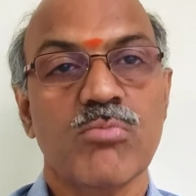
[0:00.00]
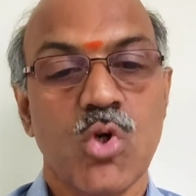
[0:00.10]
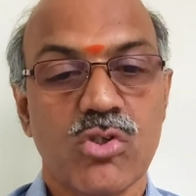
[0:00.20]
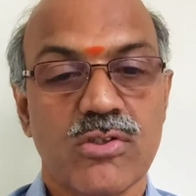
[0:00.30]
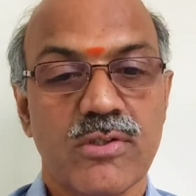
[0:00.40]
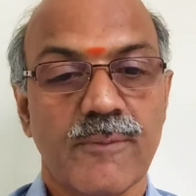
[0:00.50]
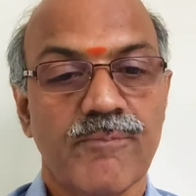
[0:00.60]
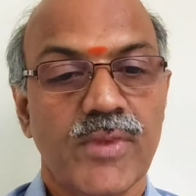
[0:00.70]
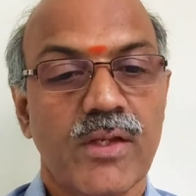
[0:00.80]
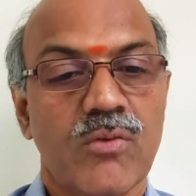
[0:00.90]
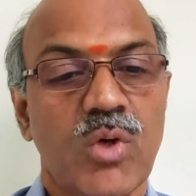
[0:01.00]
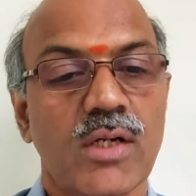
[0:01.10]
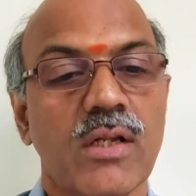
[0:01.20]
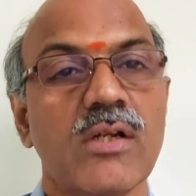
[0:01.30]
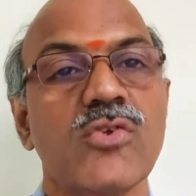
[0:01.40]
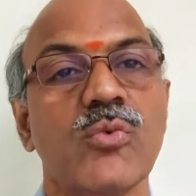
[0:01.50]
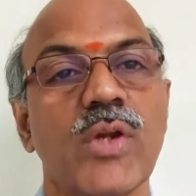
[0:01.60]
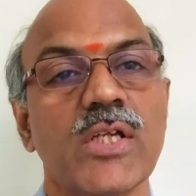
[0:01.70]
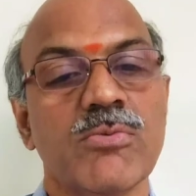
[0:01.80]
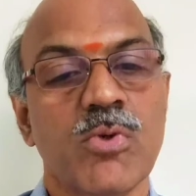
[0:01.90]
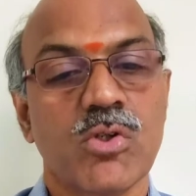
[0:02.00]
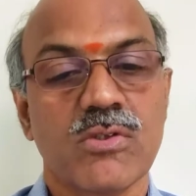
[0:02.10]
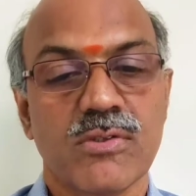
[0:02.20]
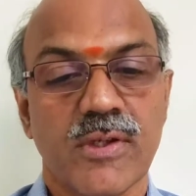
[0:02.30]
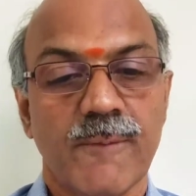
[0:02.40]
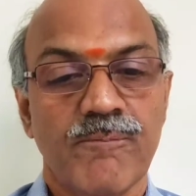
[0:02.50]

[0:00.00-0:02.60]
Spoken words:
boards, water and sewerage boards,